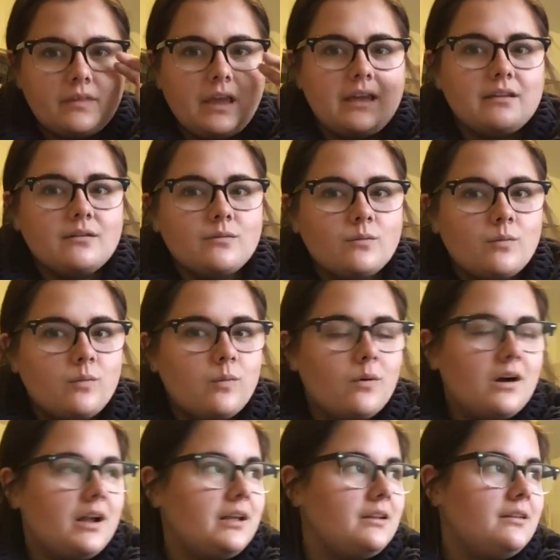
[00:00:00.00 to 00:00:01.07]
And
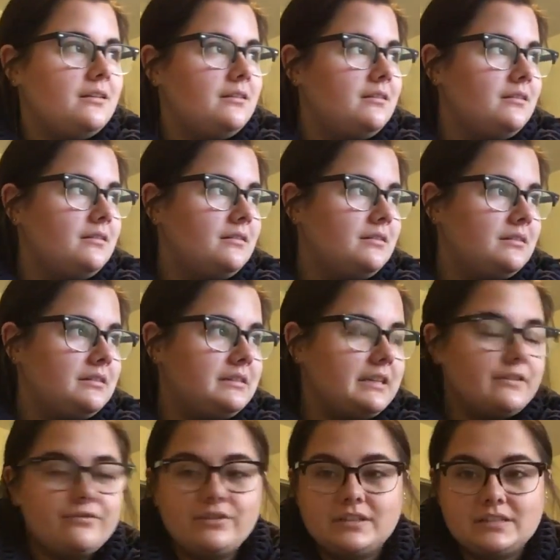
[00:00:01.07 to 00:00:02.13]
what
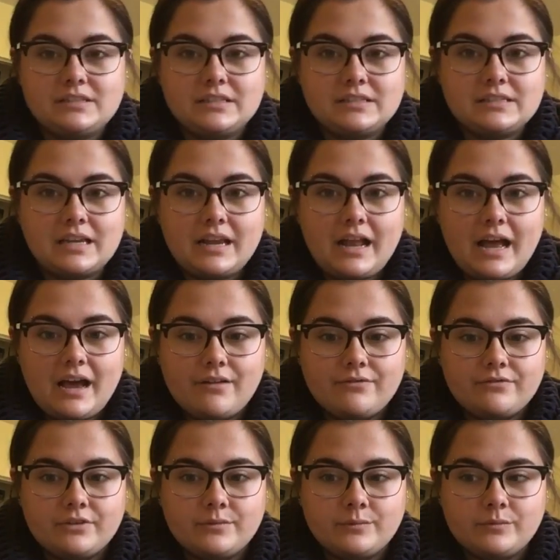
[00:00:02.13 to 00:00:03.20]
difference does that have
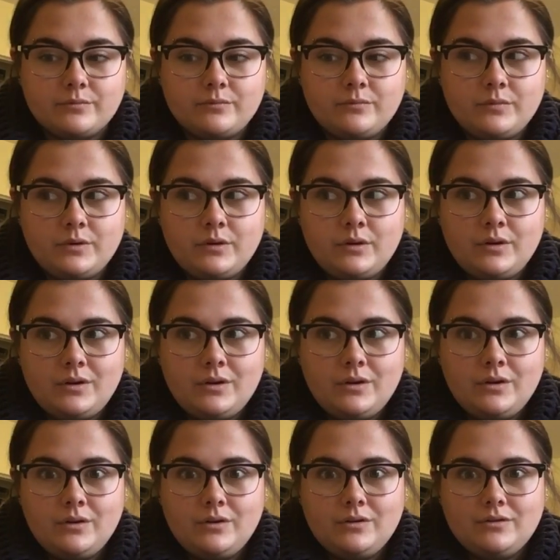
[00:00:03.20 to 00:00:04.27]
from
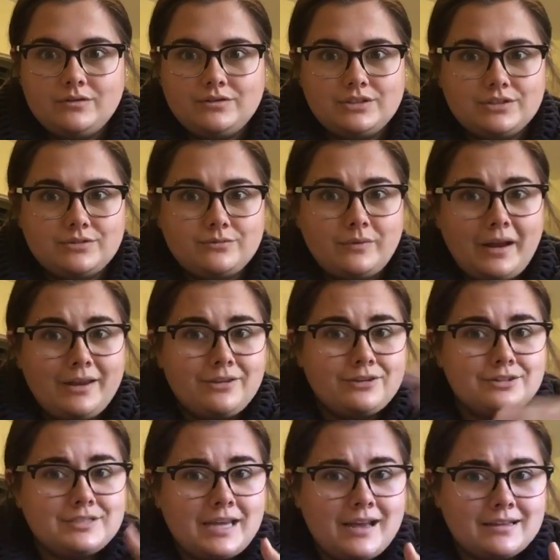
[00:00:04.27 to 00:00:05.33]
just
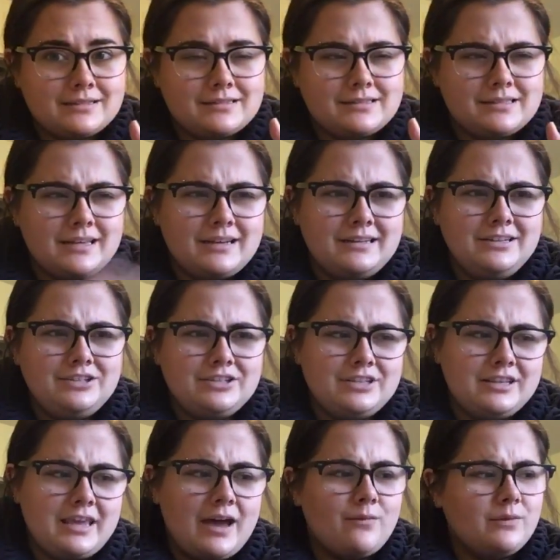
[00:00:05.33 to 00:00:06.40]
regular tests? In addition
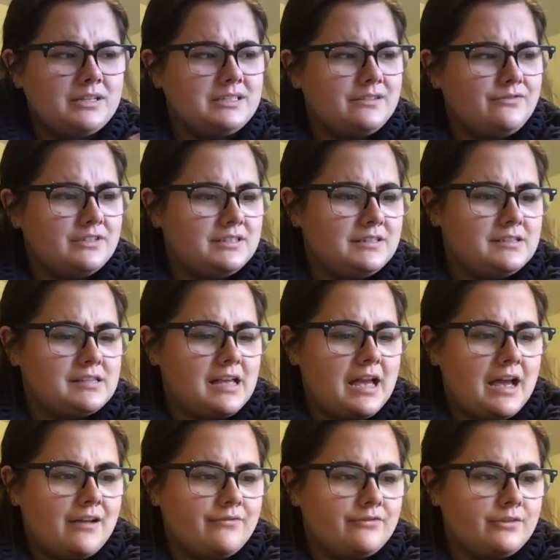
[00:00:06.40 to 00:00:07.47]
to that, what difference does that
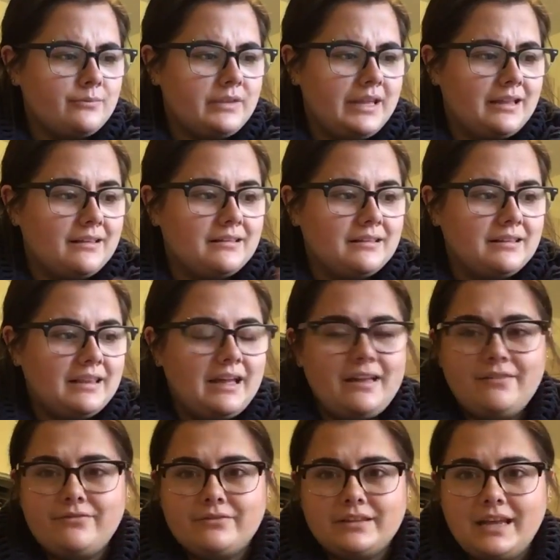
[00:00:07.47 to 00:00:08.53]
have from like
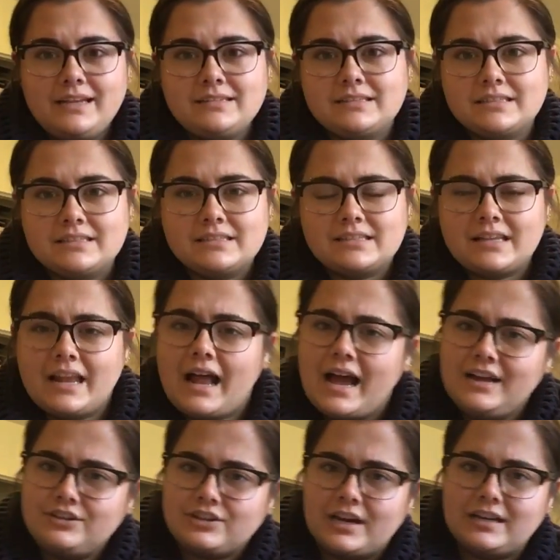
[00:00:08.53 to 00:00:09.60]
life lessons that
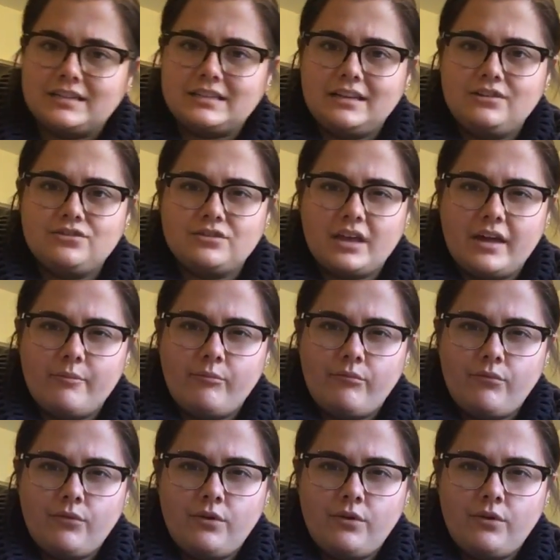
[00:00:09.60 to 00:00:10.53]
I try to teach them?